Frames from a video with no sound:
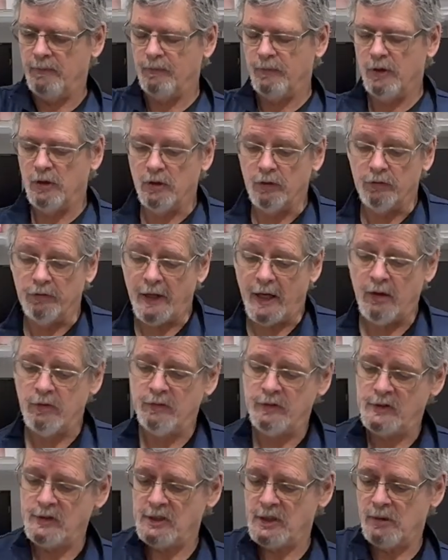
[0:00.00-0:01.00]
your valve
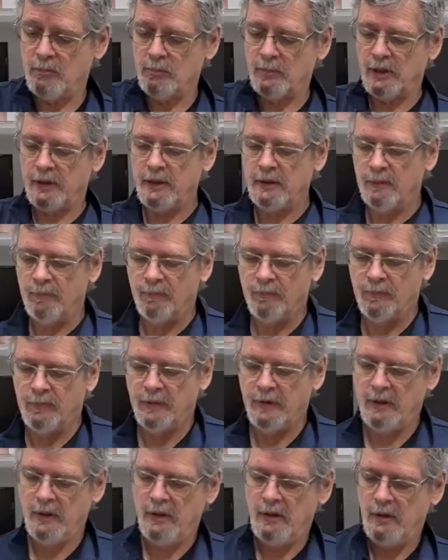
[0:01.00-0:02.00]
assembly
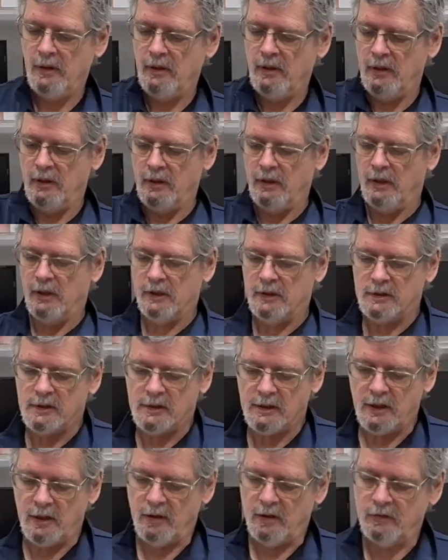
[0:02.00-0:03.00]

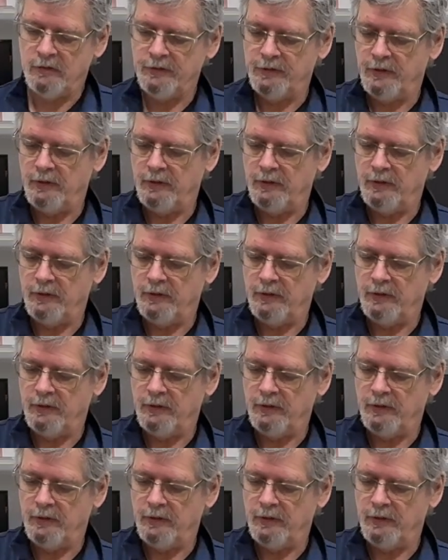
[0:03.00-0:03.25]
itself,